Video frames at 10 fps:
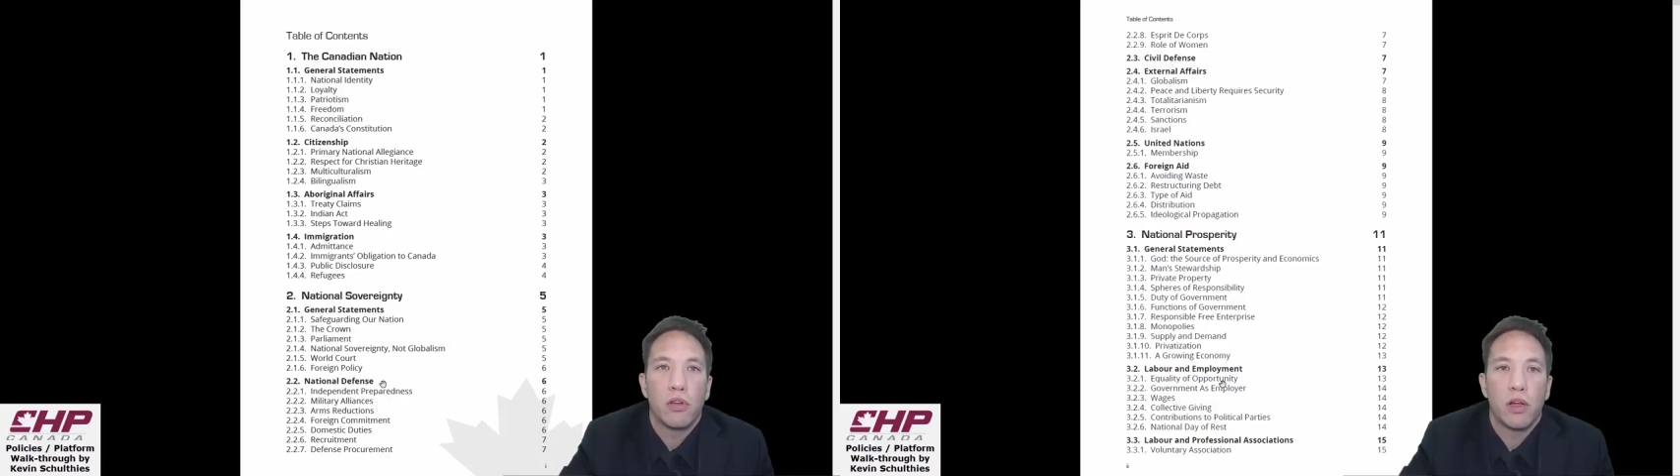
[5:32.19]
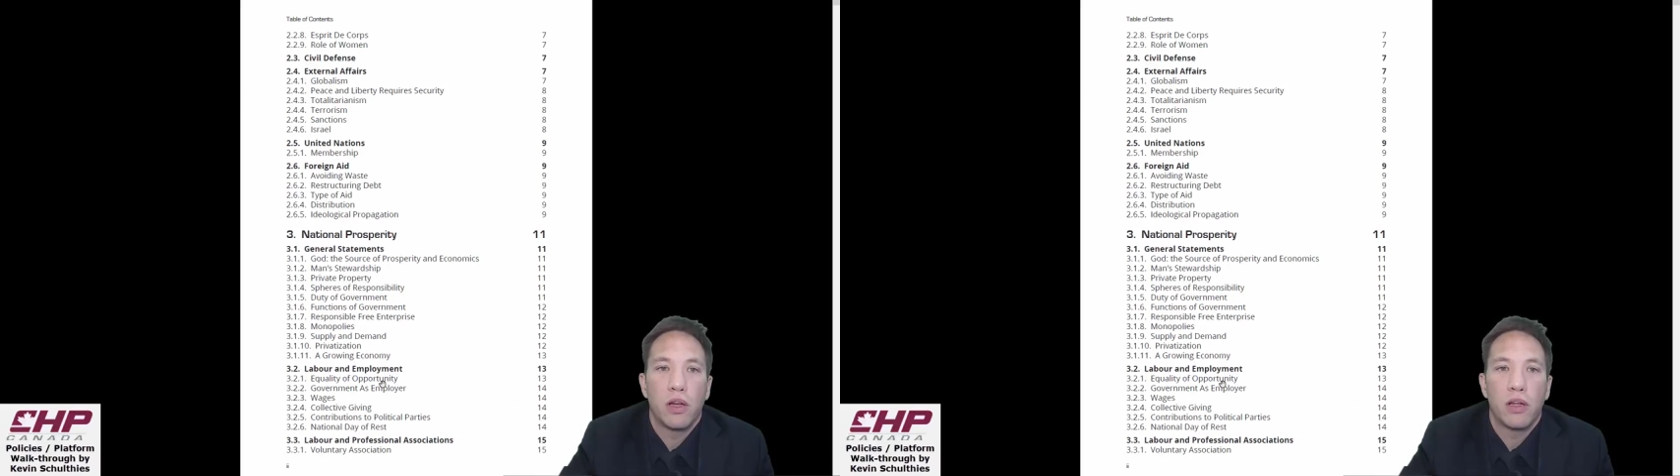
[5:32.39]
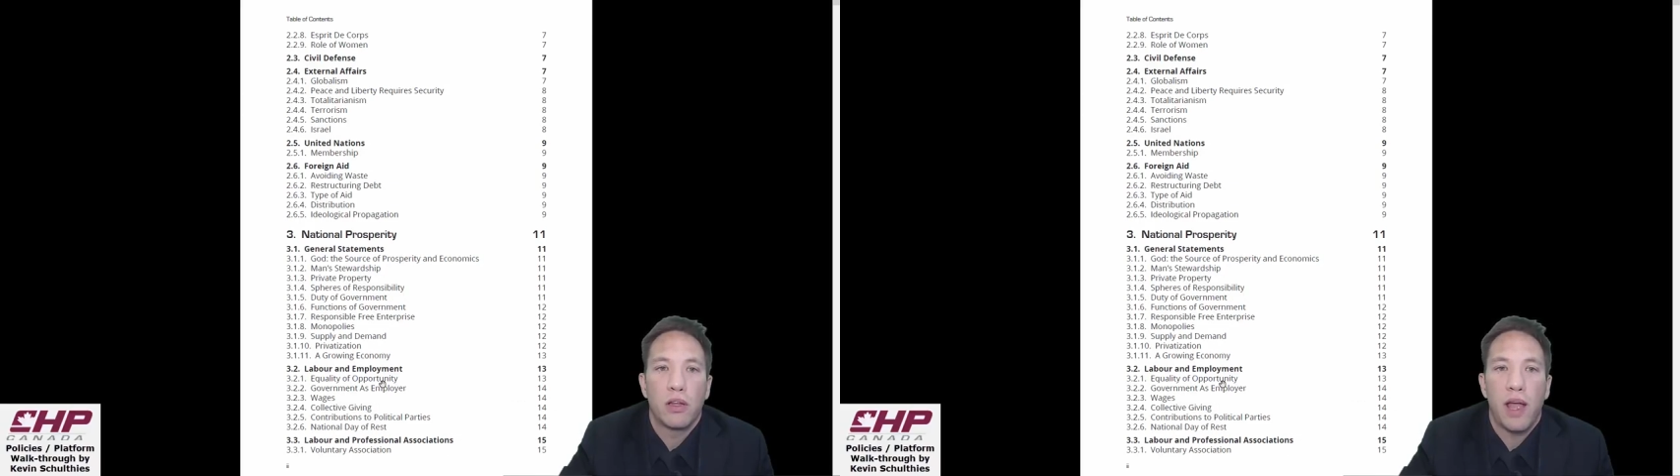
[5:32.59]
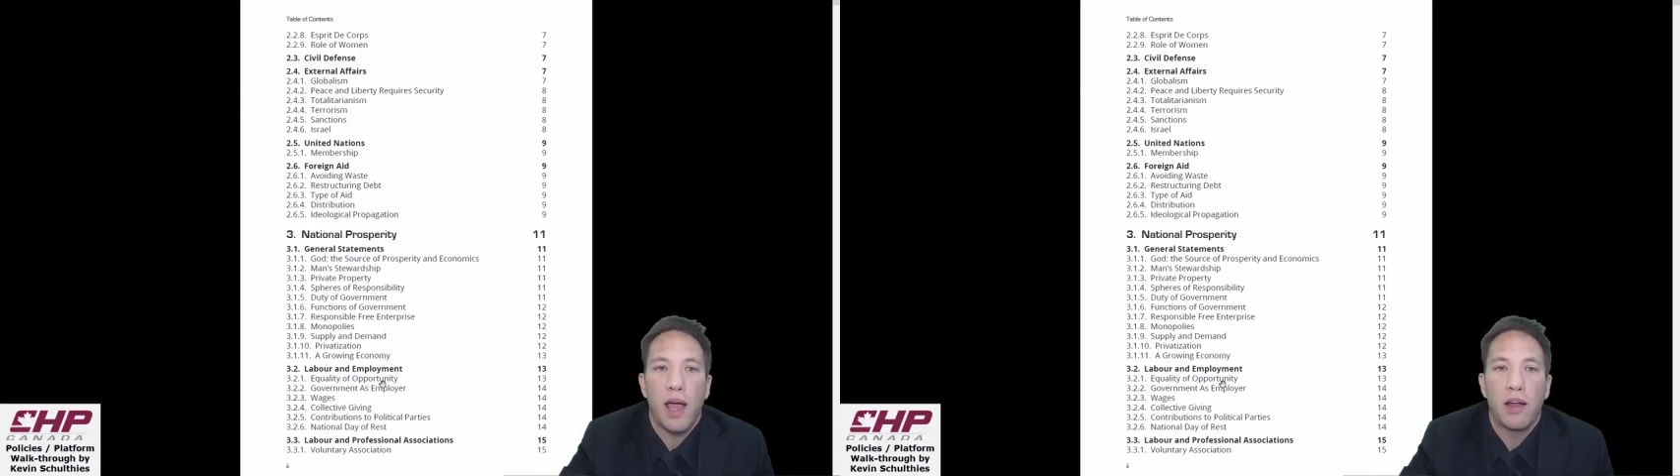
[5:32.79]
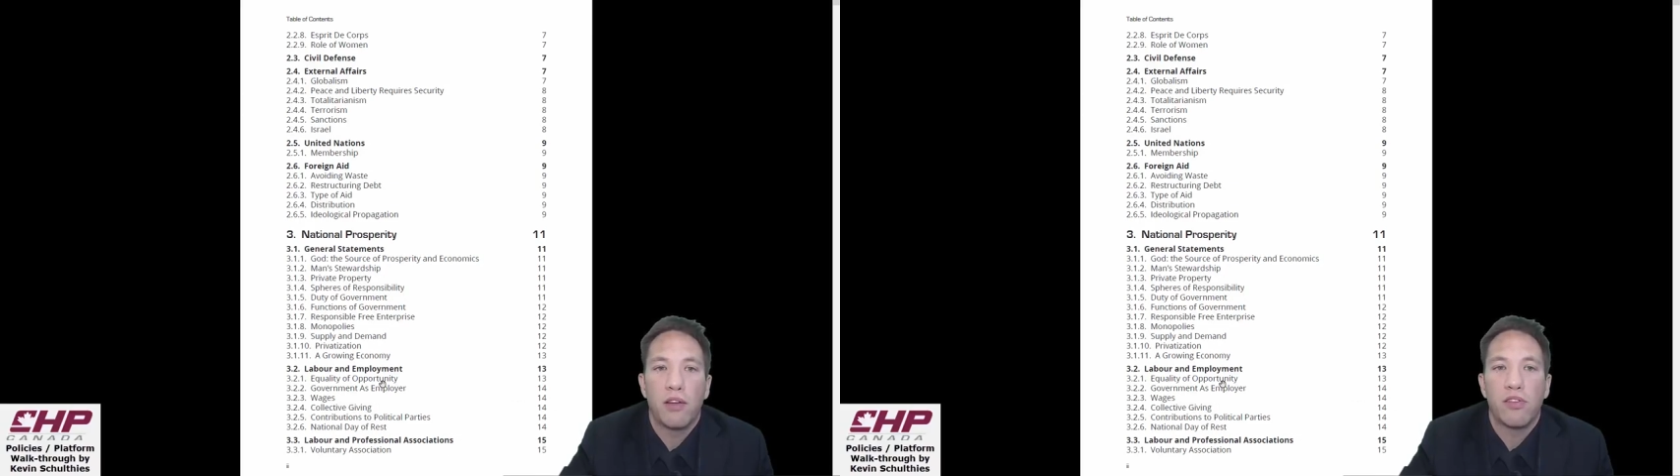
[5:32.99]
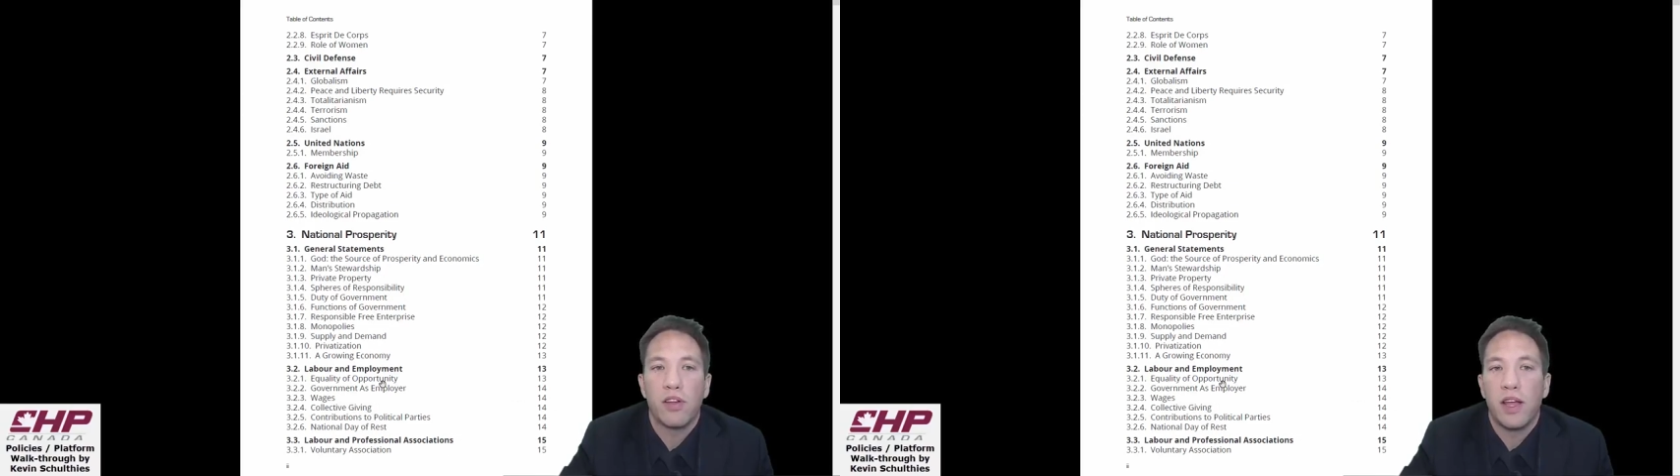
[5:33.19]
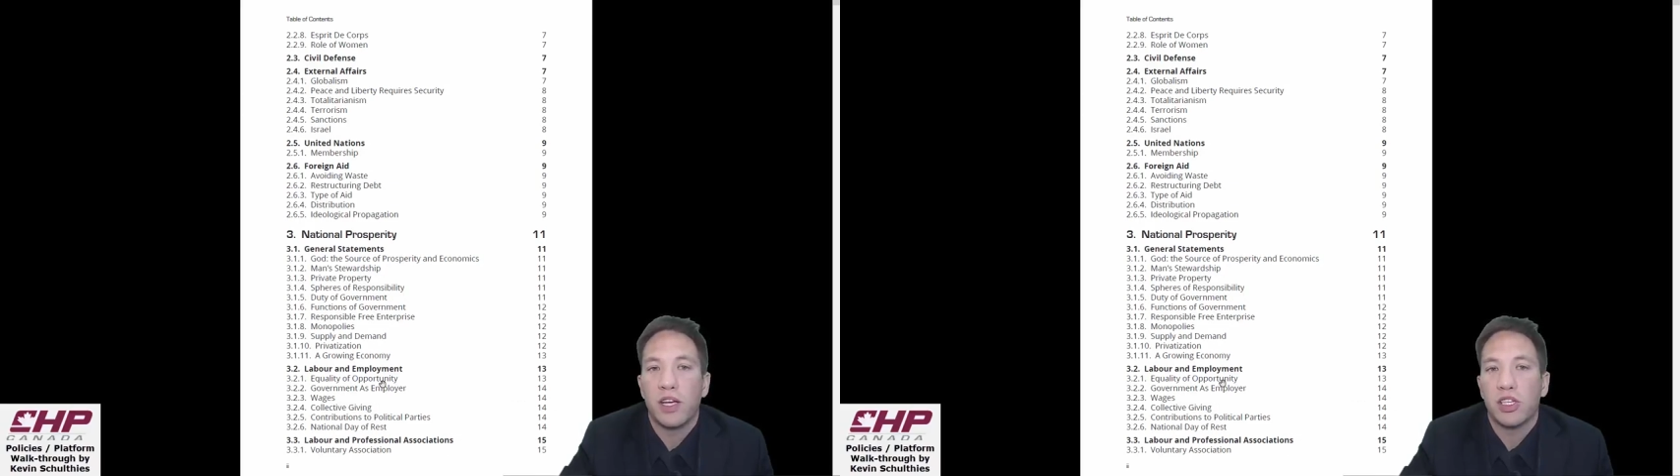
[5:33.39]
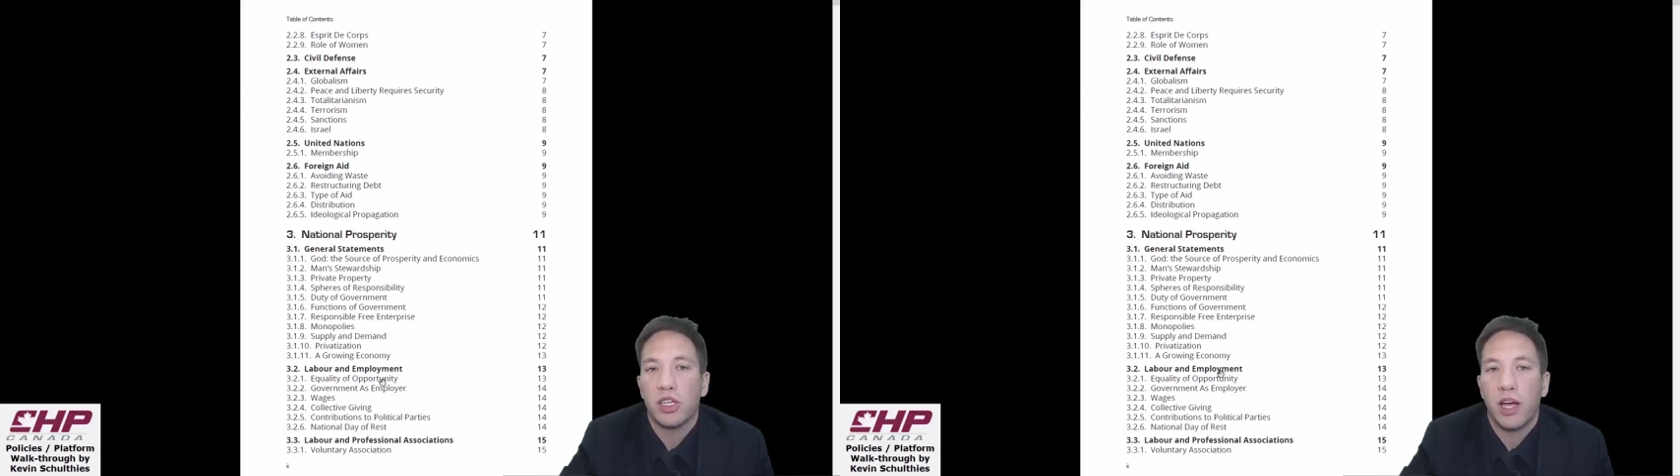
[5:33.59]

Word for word: uh, Canada is a nation,